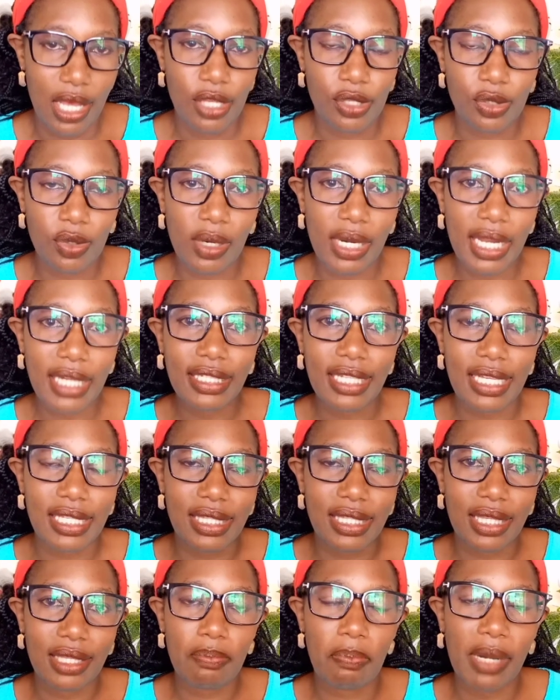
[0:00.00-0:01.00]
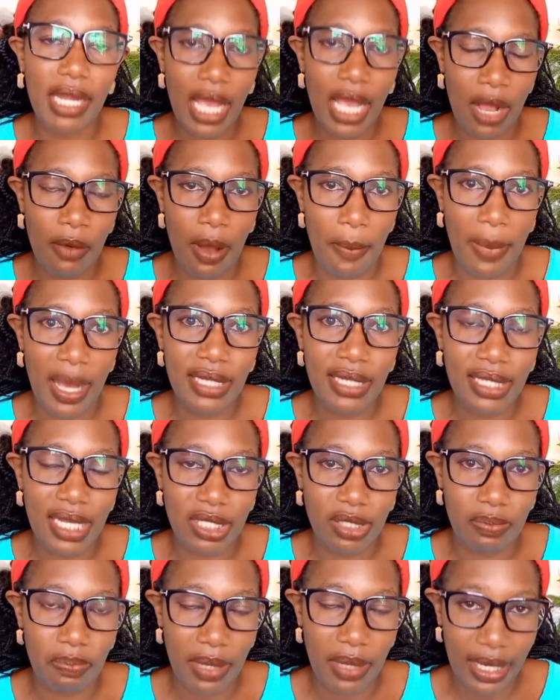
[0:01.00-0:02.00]
So let us play our part
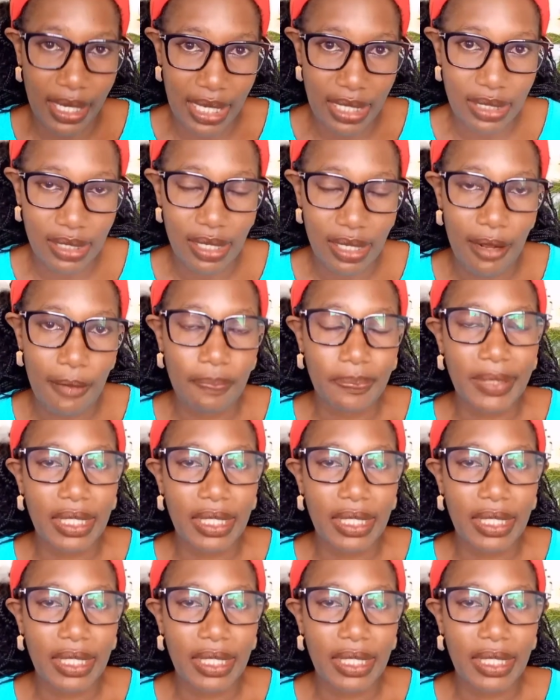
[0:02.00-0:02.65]
as parents.